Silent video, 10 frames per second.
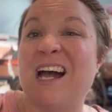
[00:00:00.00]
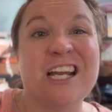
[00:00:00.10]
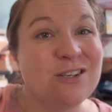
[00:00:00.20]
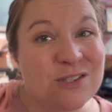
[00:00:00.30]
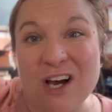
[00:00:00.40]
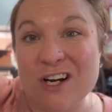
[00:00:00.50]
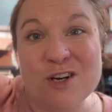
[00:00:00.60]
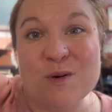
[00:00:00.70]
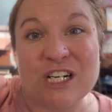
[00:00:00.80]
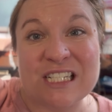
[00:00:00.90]
I use
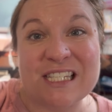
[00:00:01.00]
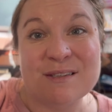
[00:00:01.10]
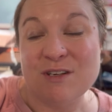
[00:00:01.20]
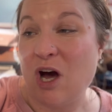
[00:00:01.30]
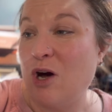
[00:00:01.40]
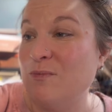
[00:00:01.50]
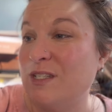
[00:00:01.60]
audiobooks, y'all.